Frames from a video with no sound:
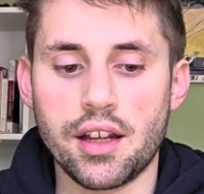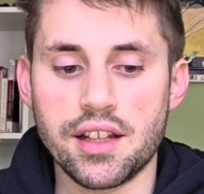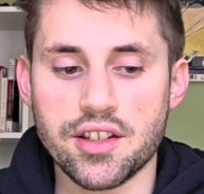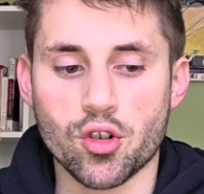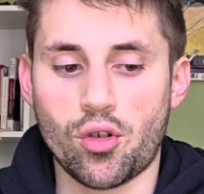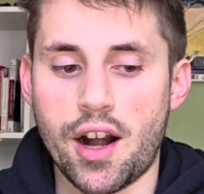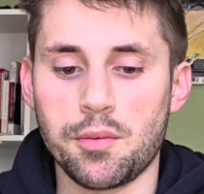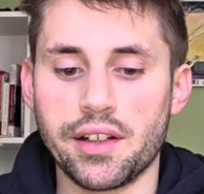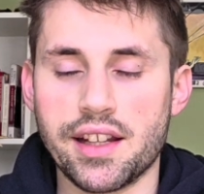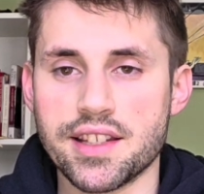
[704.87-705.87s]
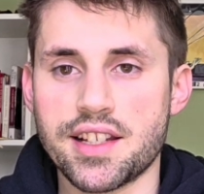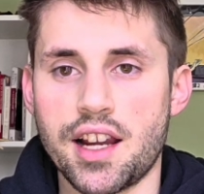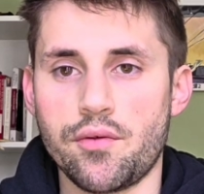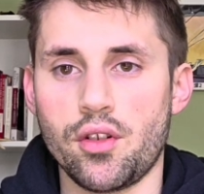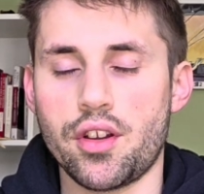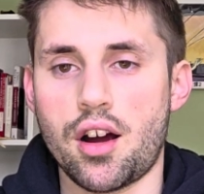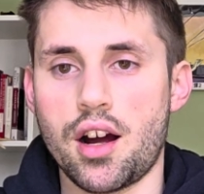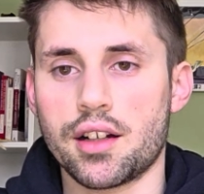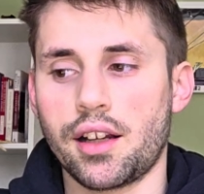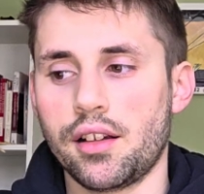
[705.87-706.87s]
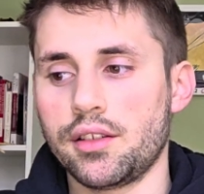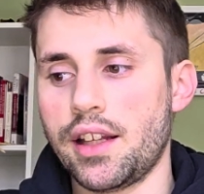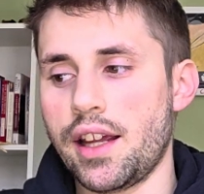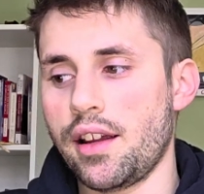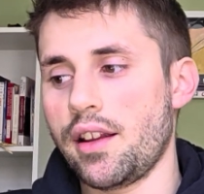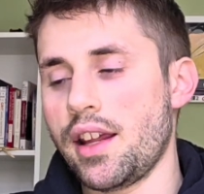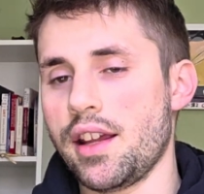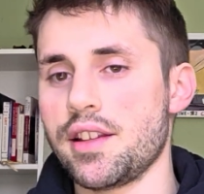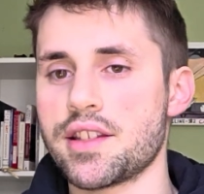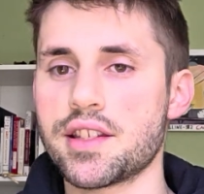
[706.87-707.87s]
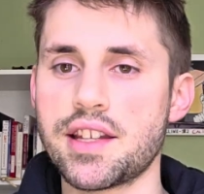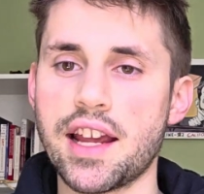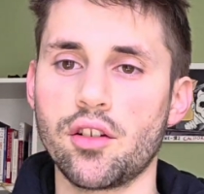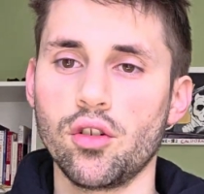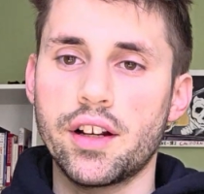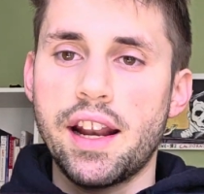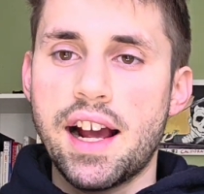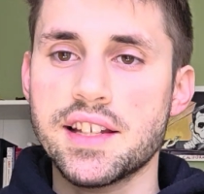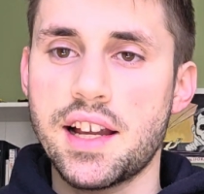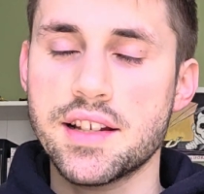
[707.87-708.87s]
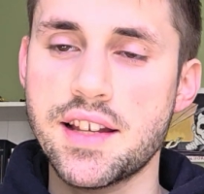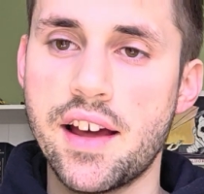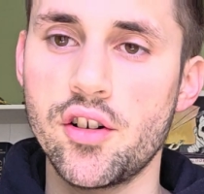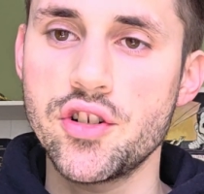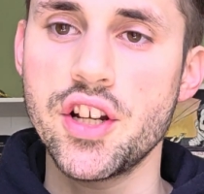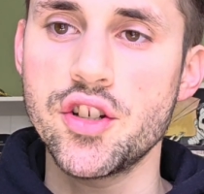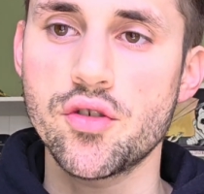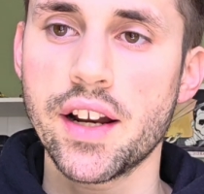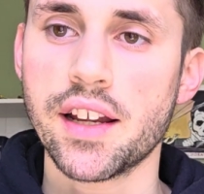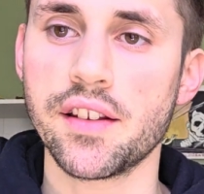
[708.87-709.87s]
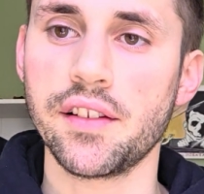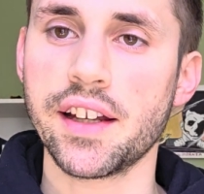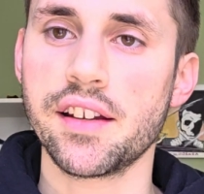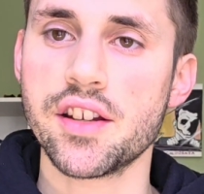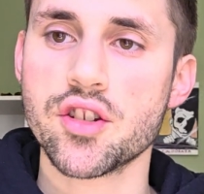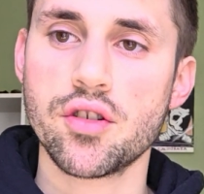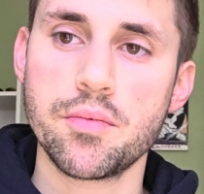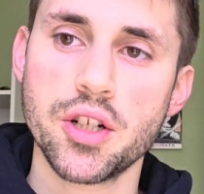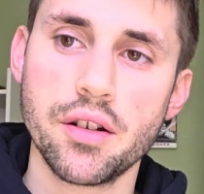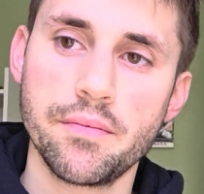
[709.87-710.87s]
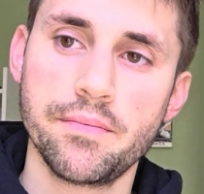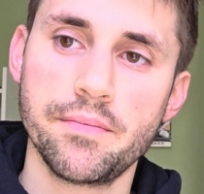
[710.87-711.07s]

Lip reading: incredibly insightful talk, is take a look at XX Energy drink in the link in description.